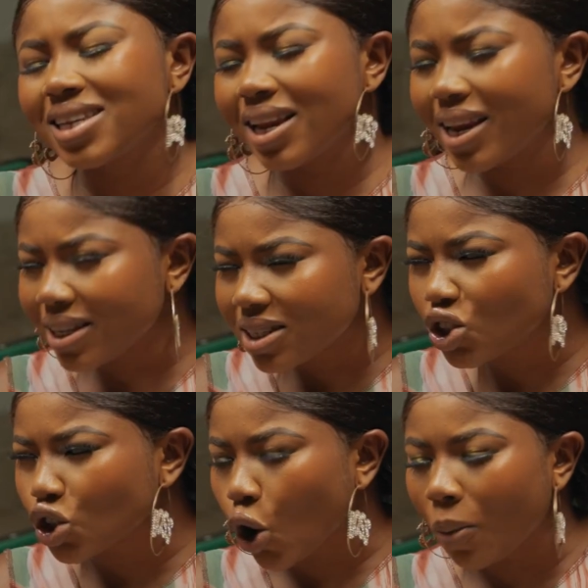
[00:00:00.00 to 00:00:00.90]
It's a lazy
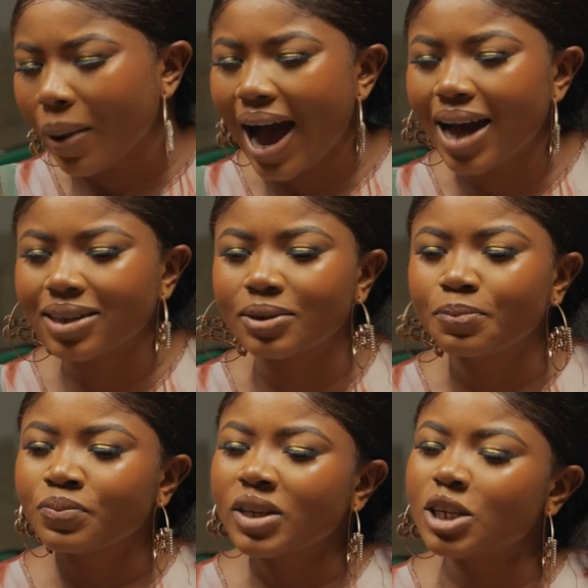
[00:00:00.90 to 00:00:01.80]
job, and
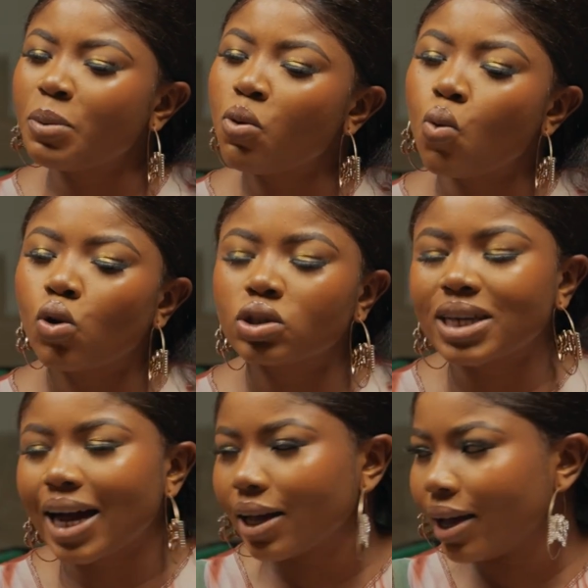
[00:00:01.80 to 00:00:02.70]
these people want
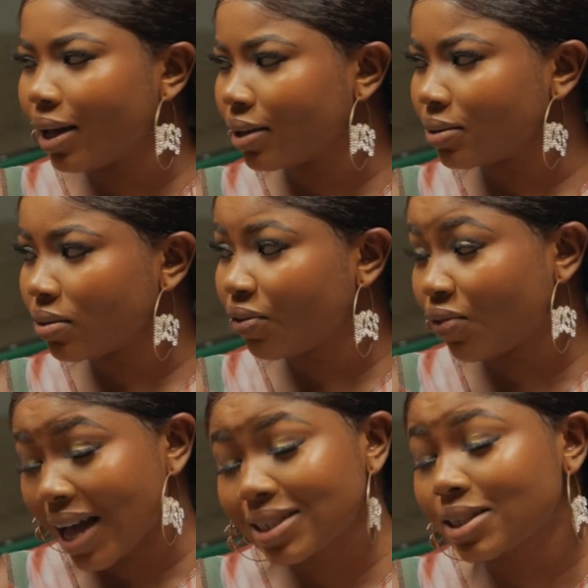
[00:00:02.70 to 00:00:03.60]

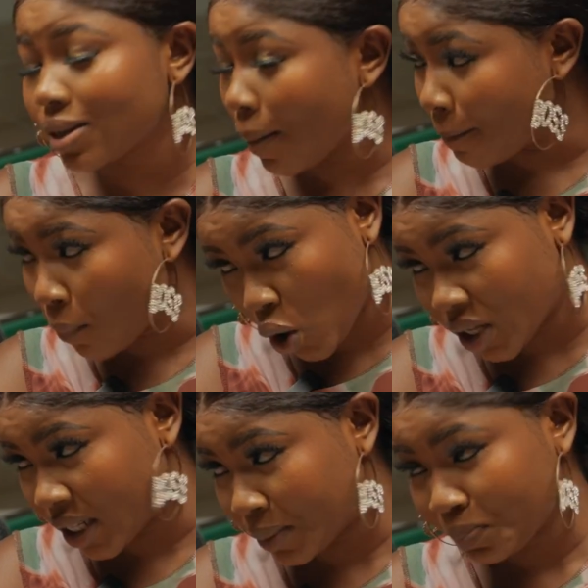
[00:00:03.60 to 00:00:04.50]
fast
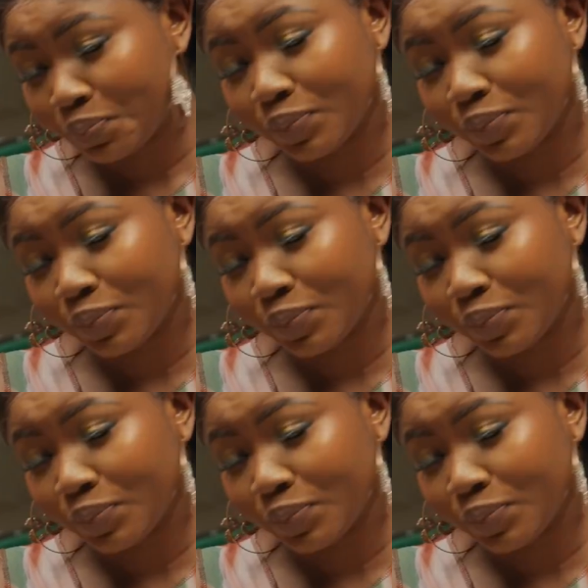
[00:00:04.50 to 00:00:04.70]
money.